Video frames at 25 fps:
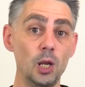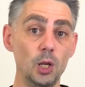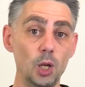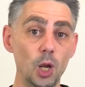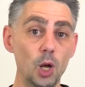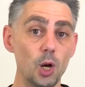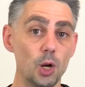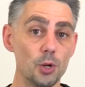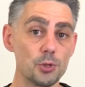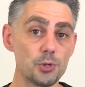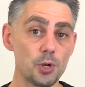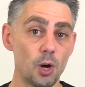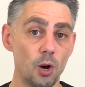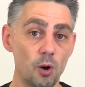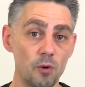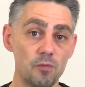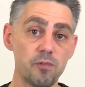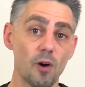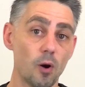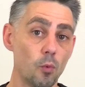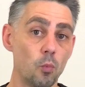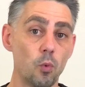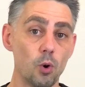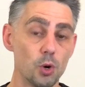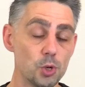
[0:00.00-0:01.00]
lot of
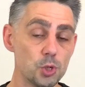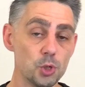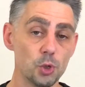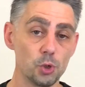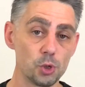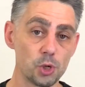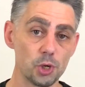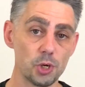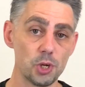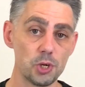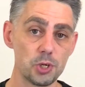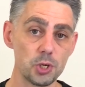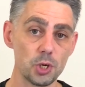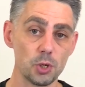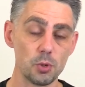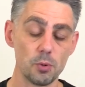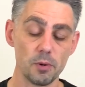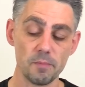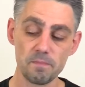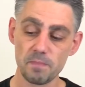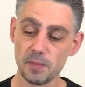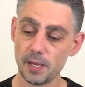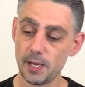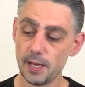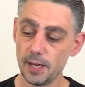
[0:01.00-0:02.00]
what you're going to do.
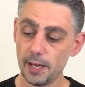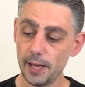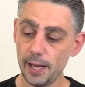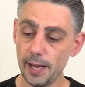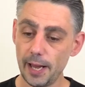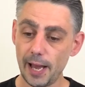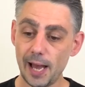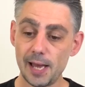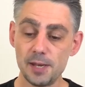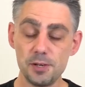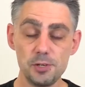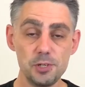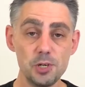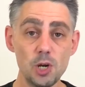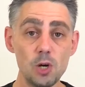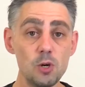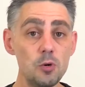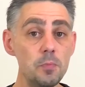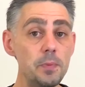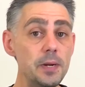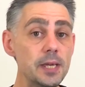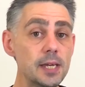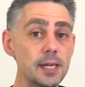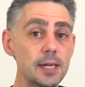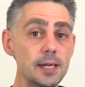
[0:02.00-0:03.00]
And
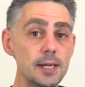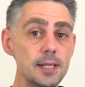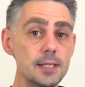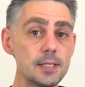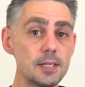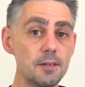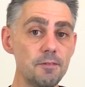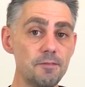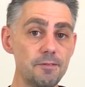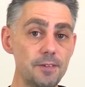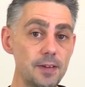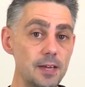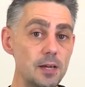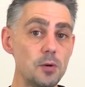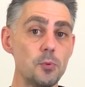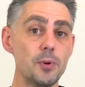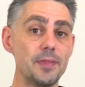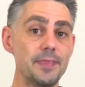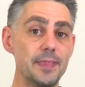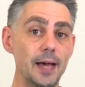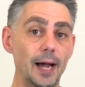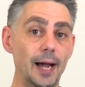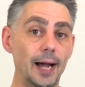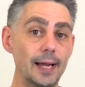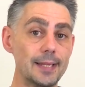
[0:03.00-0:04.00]
nobody can interfere
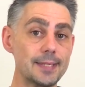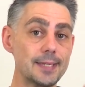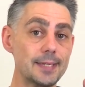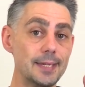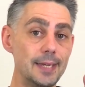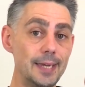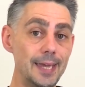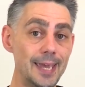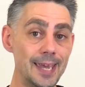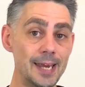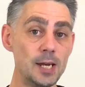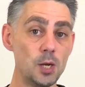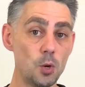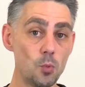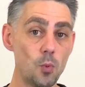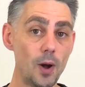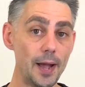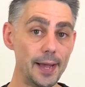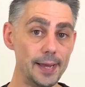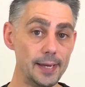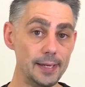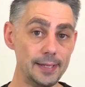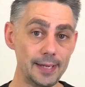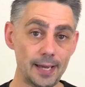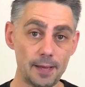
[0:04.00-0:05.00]
with that in a
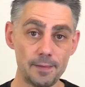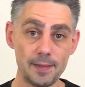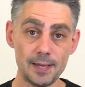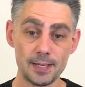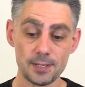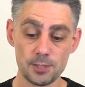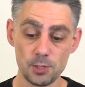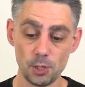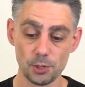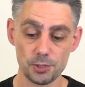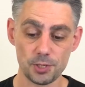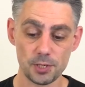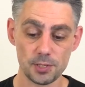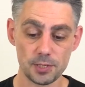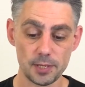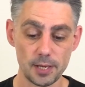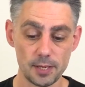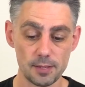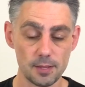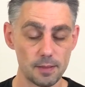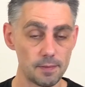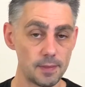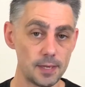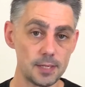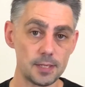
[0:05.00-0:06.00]
way. Now, that's not to say
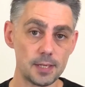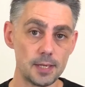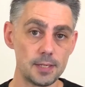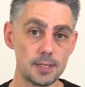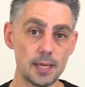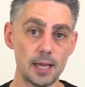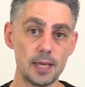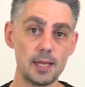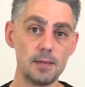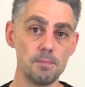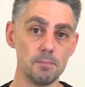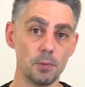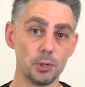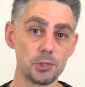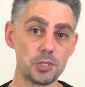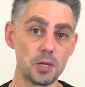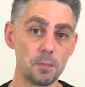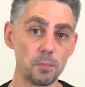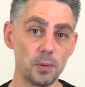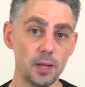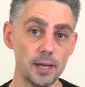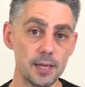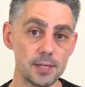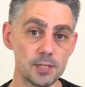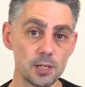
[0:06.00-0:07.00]
that this is a
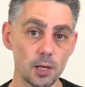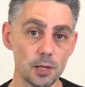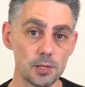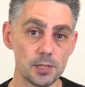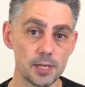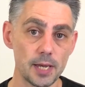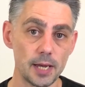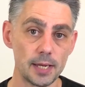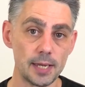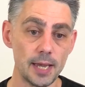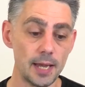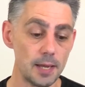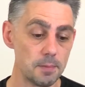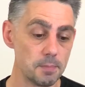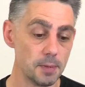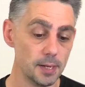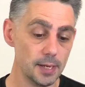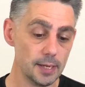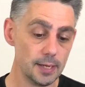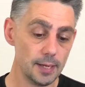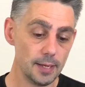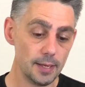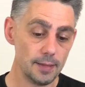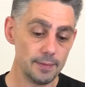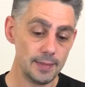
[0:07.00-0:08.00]
multiplayer solitaire game.
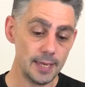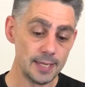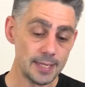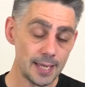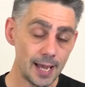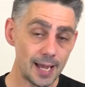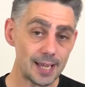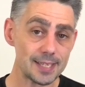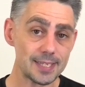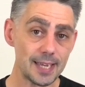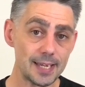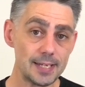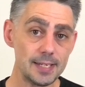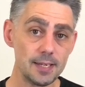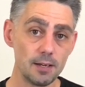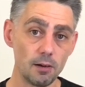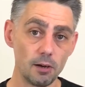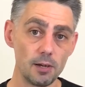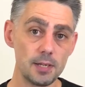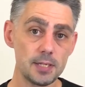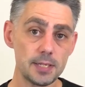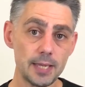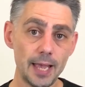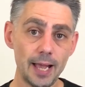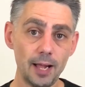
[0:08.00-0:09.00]
This has a
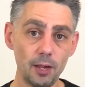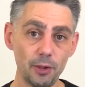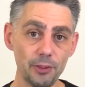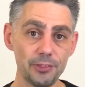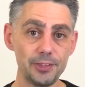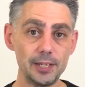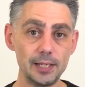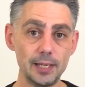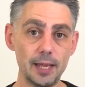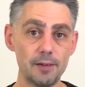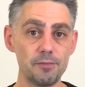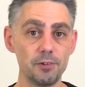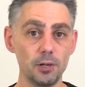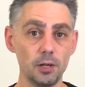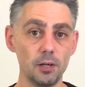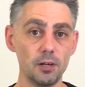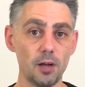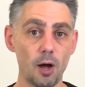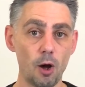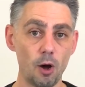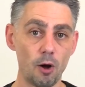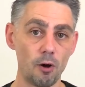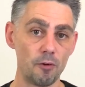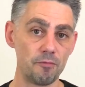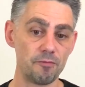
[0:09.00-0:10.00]
nice, healthy level
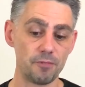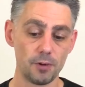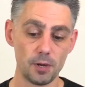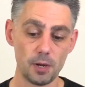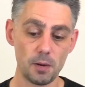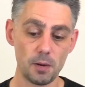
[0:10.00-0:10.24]
of